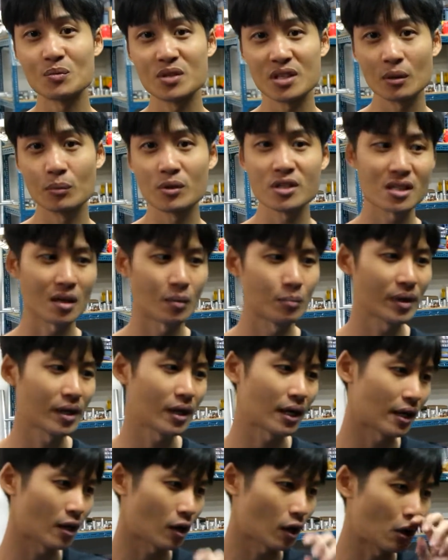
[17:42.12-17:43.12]
sabers are made
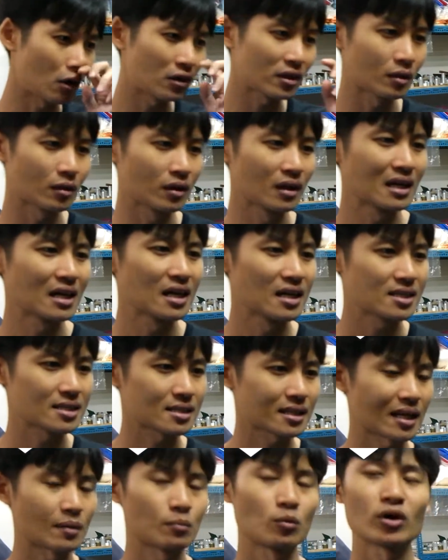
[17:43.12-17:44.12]
and all the
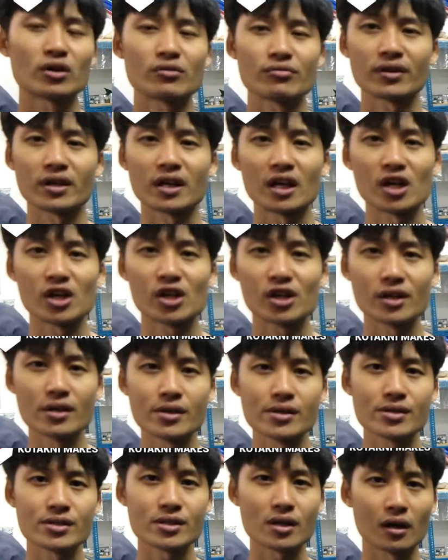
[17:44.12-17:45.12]
slight
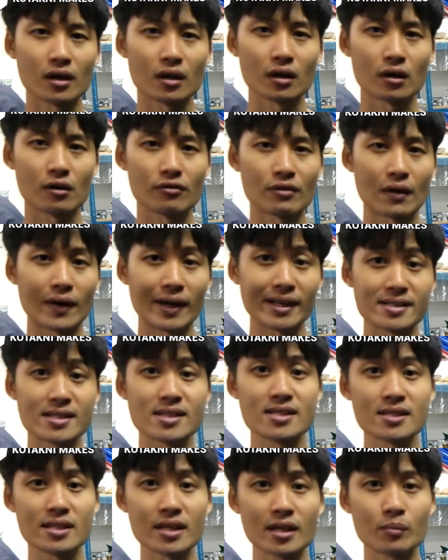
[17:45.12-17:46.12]
modifications of our
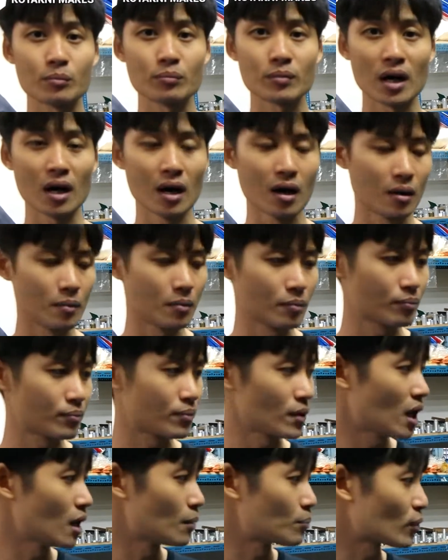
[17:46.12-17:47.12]
existing
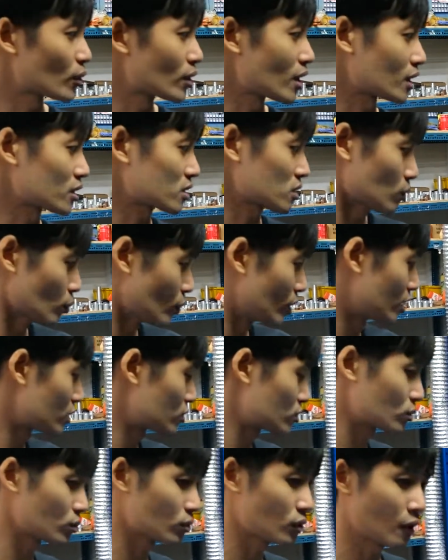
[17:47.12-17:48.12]
products
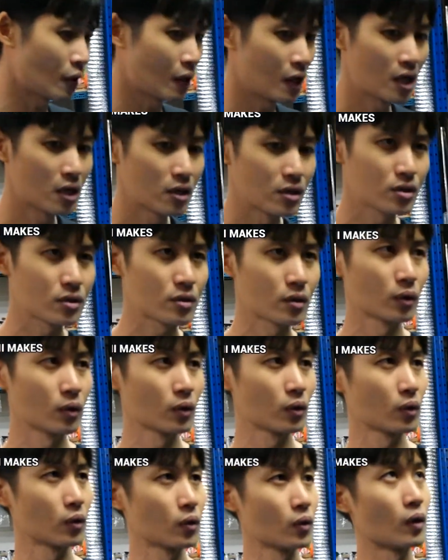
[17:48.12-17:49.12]
uniquely.
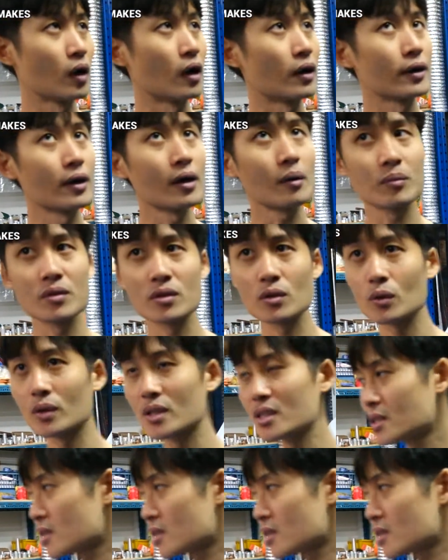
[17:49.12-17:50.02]
So yeah, so this